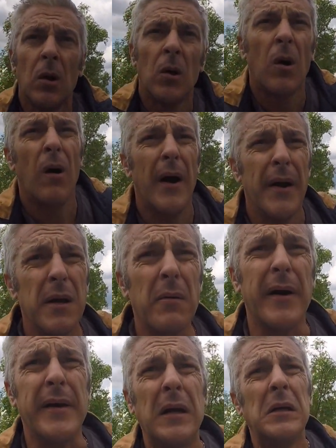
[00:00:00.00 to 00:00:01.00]
Right,
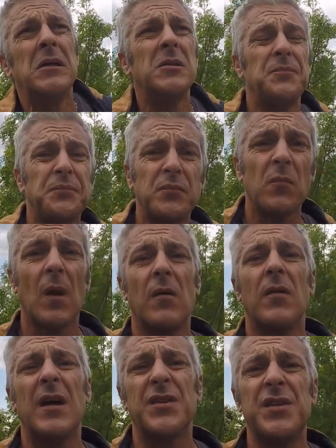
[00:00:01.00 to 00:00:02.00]
anyway,
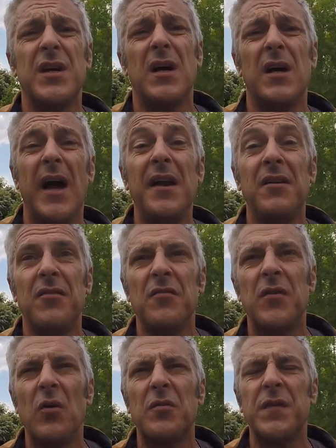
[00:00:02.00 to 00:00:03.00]
that's the end of the
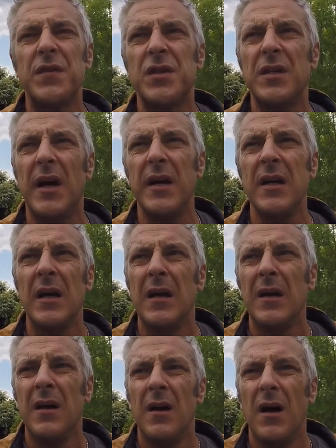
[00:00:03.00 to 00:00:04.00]
vlog for today.
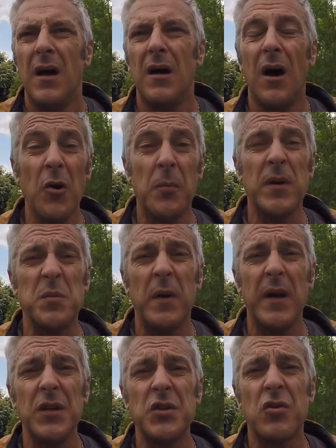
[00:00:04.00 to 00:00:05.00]
Hope it's been
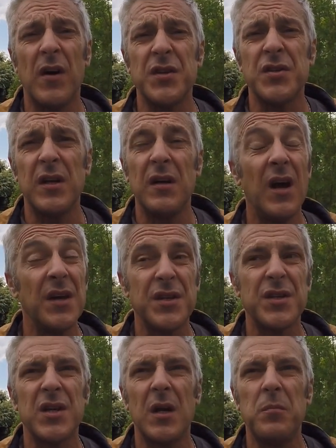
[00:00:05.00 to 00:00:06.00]
interesting. As I
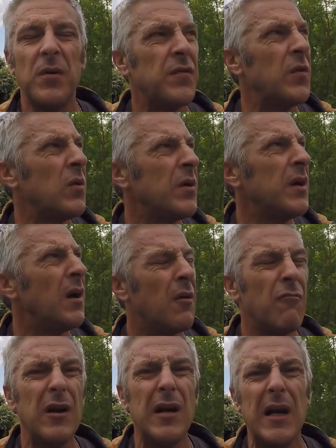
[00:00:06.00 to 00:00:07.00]
said before, you know, I'm
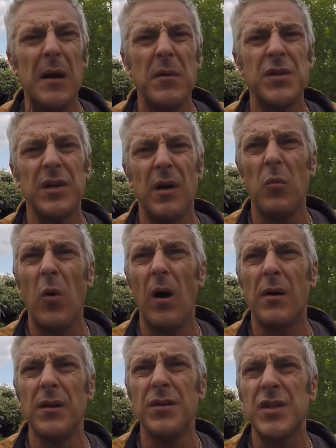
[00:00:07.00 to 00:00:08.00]
really limited on what
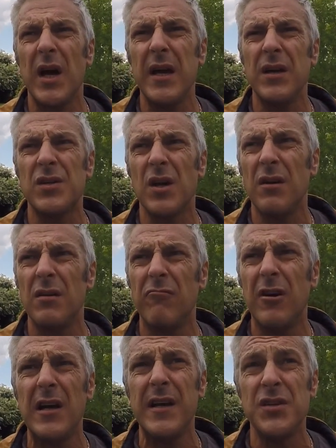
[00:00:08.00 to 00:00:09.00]
I can take, so it
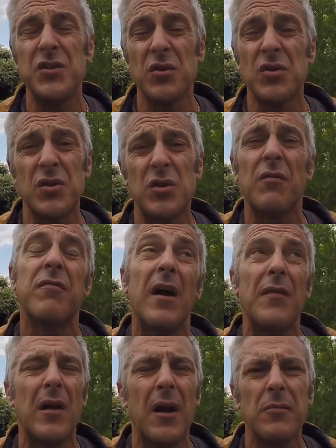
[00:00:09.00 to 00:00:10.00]
really is just stuff
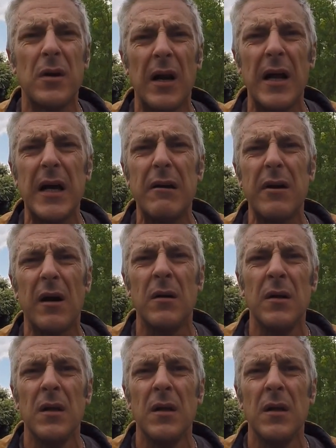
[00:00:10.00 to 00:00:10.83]
around the local area.